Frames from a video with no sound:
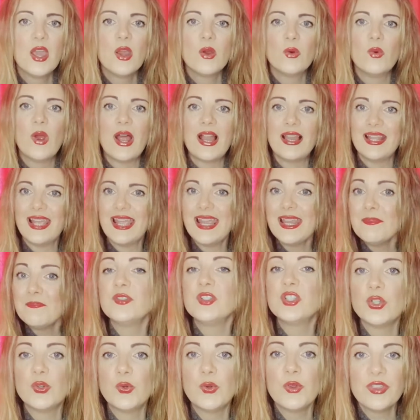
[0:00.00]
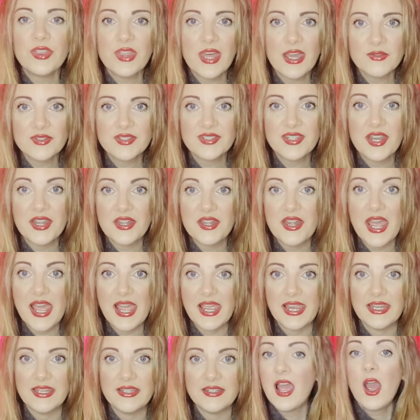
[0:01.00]
Well, in
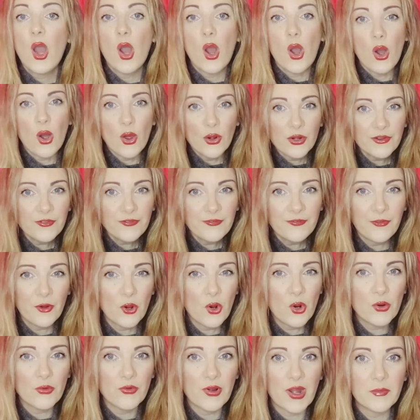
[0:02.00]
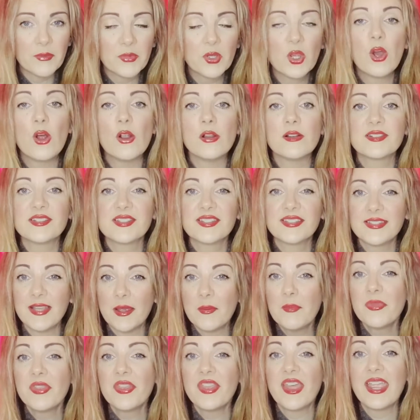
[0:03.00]
2009, on a forum called
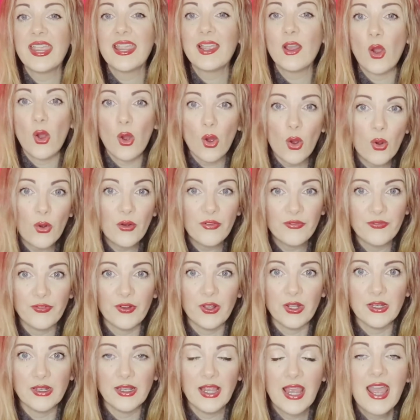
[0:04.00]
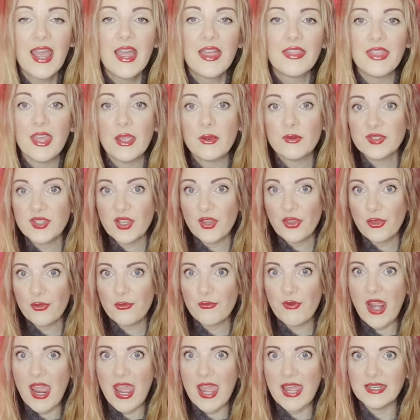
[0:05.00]
Something Awful, there was a
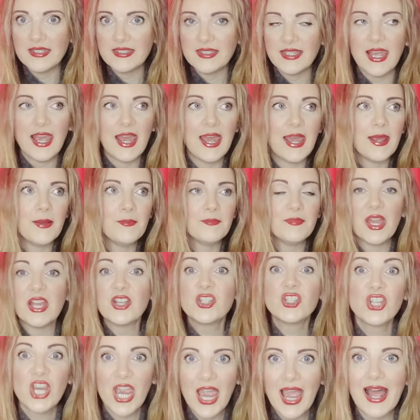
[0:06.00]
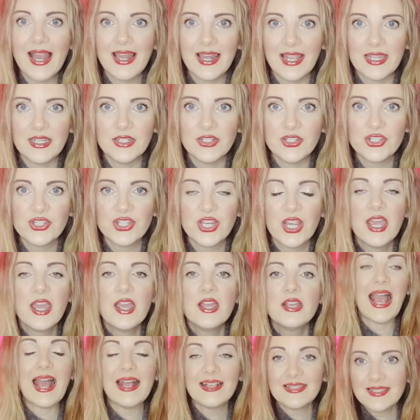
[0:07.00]
thread, a challenge,
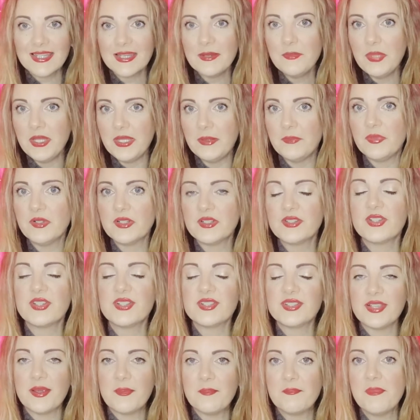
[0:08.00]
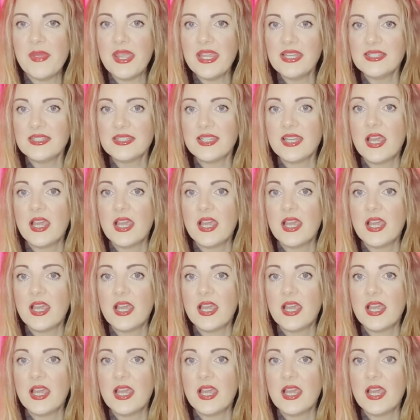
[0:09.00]
asking people to submit